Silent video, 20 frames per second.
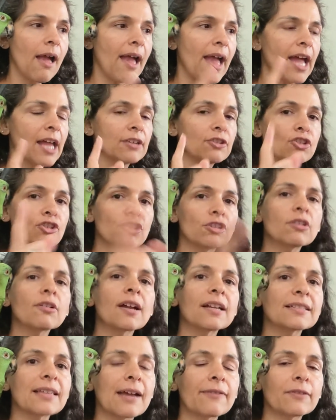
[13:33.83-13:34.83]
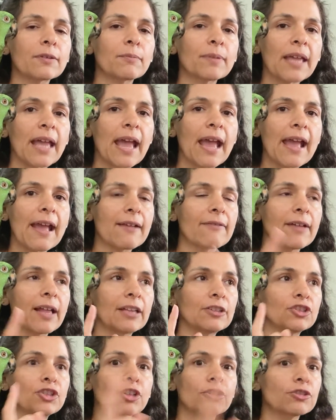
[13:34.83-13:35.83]
And you guys have to behave,
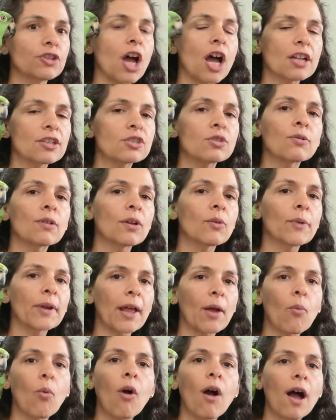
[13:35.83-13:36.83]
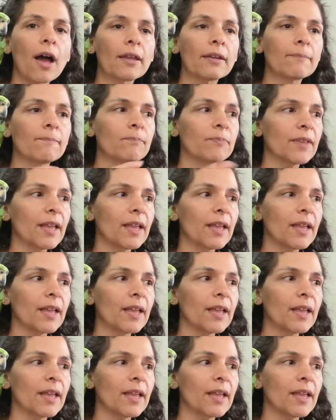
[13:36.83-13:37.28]
and you're not doing what I want,